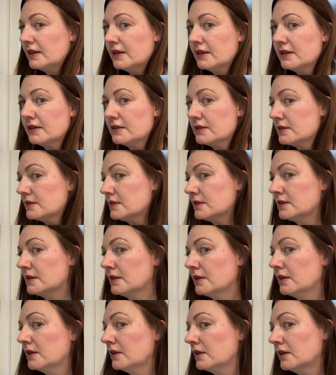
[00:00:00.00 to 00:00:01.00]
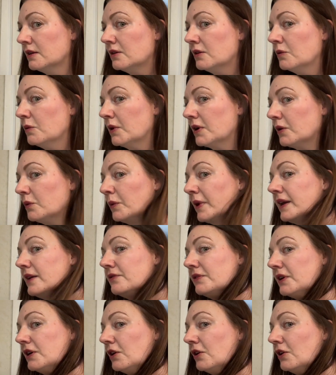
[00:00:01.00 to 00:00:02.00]
is what a
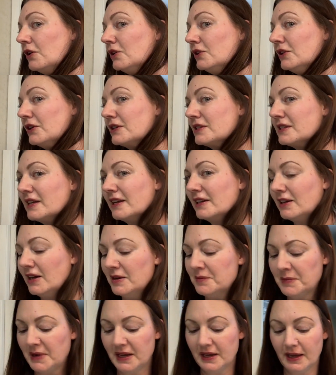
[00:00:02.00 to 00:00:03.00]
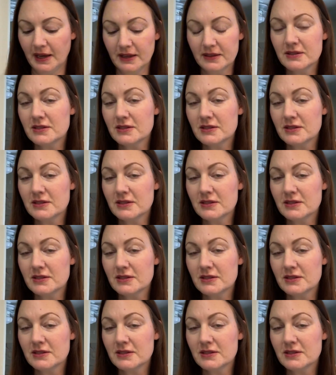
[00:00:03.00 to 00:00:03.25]
wavy curl looks like on my head.